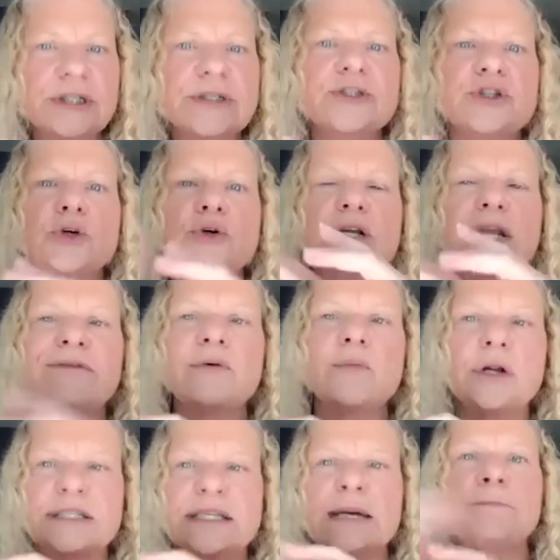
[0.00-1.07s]
So you never want
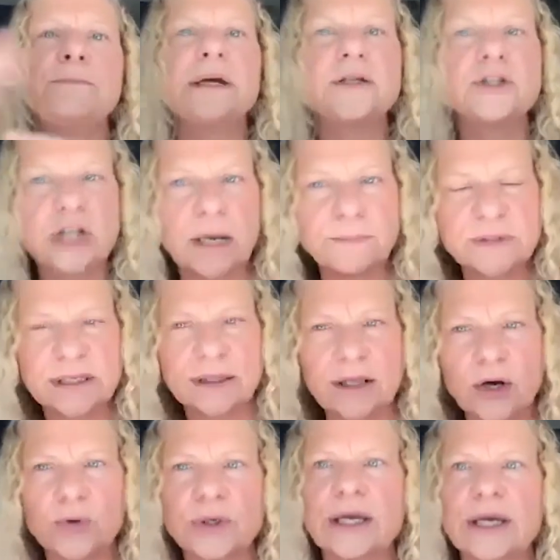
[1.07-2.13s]
to take big jumps in
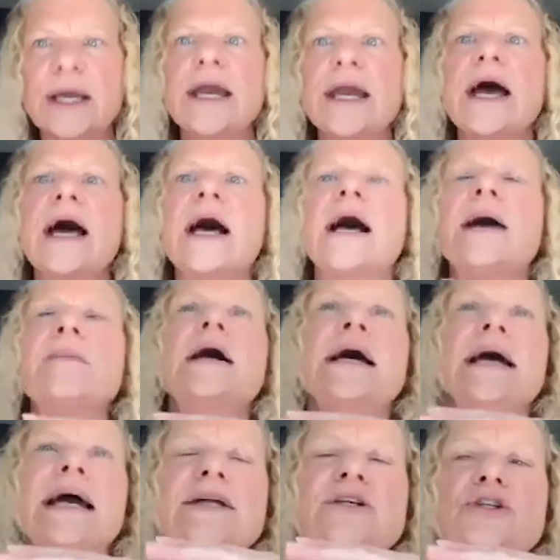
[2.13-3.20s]
loading,
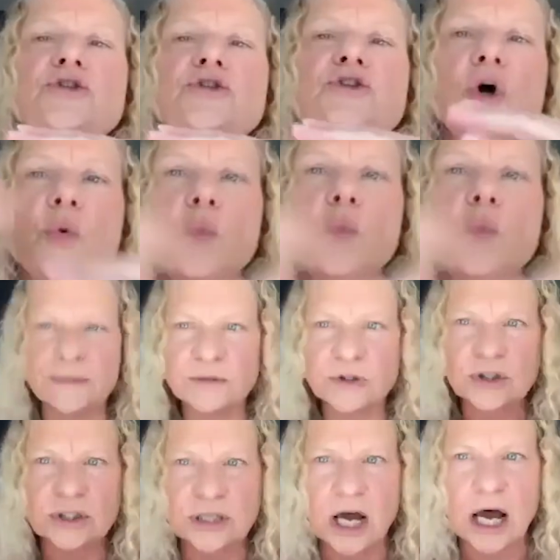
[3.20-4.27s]
and you don't want
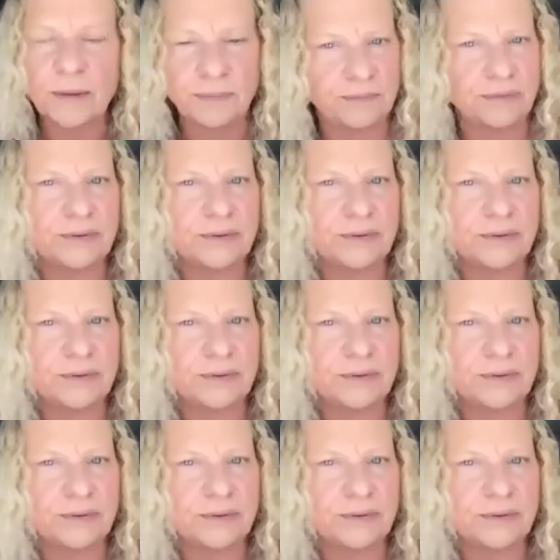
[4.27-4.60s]
stop